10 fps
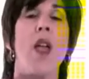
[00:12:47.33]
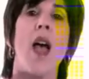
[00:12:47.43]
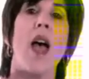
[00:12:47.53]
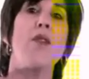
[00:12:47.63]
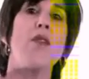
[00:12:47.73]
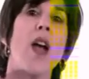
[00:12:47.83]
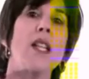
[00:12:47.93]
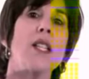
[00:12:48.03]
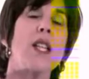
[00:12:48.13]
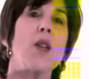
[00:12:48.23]
And
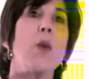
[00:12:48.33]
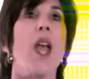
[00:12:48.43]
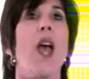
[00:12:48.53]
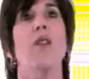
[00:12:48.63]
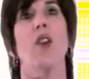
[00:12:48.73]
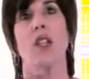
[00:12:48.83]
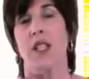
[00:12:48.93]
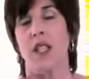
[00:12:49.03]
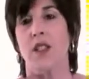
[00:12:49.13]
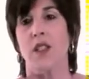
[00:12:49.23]
finally, we have our
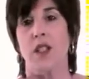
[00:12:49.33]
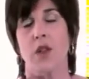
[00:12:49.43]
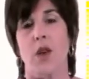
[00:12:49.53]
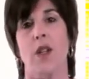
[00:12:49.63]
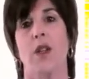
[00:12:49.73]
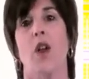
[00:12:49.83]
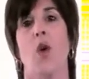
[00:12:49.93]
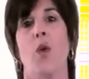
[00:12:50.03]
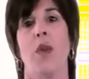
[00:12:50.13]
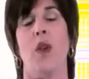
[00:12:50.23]
clinical colloidal
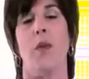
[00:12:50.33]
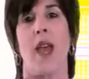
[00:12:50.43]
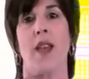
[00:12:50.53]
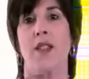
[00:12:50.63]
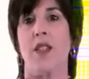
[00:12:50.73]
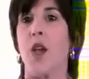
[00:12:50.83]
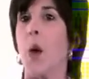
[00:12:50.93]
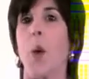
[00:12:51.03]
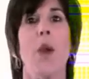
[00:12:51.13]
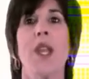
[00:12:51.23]
oatmeal mask.
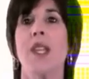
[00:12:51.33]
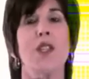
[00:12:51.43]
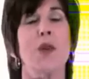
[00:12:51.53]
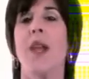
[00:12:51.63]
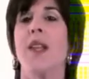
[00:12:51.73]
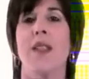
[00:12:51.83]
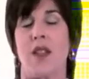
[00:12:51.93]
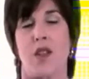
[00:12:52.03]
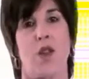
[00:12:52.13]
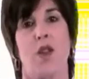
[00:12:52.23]
We didn't do anything
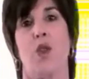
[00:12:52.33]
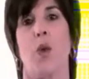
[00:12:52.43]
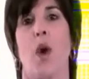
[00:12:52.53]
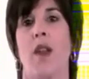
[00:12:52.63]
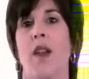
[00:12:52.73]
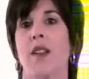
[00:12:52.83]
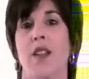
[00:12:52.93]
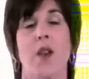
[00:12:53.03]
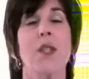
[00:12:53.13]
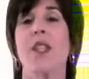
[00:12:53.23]
to this product.
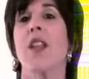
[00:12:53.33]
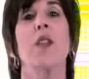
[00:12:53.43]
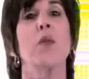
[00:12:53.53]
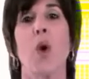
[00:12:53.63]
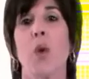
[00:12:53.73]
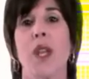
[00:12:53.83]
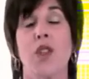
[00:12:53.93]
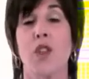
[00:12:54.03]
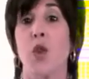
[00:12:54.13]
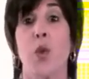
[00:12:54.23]
There was nothing more we could
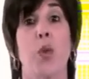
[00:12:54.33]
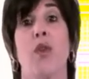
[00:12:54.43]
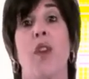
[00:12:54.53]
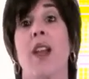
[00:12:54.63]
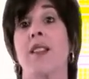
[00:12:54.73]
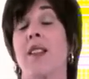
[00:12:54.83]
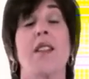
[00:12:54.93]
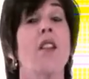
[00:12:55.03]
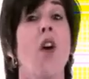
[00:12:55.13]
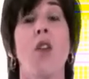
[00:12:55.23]
do to perfect it.
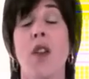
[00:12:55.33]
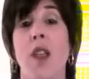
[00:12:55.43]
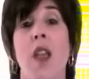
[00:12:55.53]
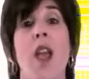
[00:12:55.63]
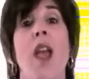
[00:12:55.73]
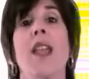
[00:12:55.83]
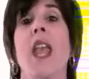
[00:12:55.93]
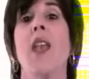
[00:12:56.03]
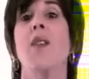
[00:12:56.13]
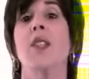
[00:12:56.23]
It already
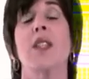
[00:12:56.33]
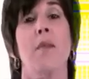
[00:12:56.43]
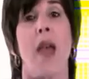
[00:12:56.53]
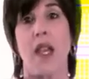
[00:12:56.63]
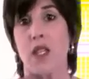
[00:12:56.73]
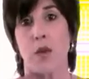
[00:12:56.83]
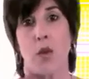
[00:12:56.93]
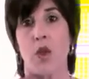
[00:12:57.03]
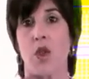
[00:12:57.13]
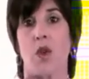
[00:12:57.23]
gave us the maximum
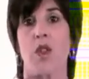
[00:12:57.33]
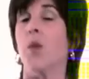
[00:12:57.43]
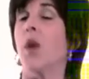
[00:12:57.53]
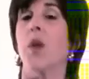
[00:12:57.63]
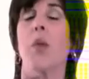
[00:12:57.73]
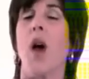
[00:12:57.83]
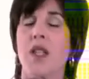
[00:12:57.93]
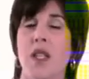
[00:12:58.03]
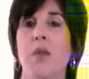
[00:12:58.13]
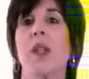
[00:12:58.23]
results that we could
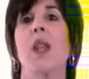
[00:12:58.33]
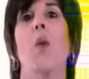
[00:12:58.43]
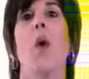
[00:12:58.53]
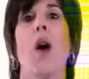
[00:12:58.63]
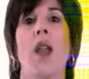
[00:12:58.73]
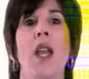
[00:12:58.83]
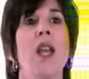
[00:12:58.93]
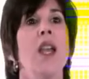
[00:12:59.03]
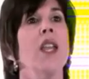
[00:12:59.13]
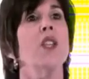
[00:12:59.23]
possibly want.
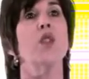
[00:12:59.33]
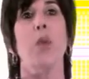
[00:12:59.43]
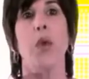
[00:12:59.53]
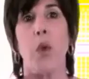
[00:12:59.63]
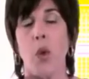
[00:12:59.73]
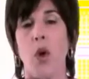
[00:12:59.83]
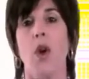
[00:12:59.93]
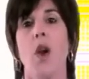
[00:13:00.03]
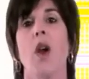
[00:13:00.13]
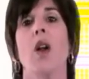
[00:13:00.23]
It is pure
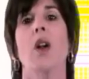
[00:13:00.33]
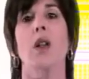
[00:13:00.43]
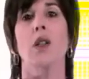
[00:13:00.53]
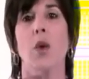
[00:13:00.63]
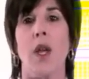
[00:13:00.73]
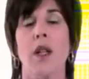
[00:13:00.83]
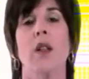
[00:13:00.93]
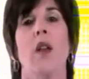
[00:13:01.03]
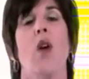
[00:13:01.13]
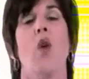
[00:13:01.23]
colloidal
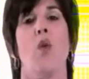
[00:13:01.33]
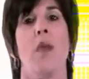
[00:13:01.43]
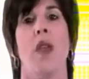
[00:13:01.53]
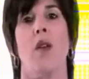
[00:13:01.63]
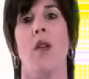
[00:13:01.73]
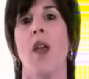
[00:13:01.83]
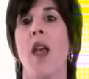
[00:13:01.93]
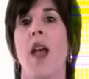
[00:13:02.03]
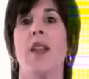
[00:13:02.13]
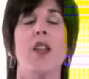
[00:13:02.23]
oatmeal.
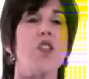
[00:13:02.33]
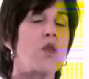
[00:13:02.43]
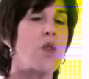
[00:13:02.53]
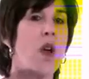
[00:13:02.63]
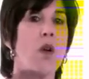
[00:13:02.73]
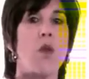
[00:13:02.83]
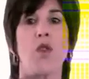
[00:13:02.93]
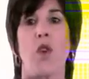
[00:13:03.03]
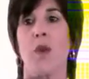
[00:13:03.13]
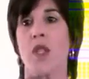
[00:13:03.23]
And as you know,
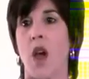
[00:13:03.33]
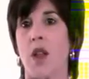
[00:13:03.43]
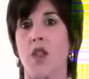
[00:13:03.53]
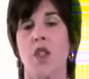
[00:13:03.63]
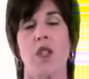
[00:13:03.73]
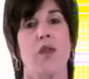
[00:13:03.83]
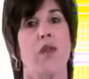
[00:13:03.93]
dermatologists and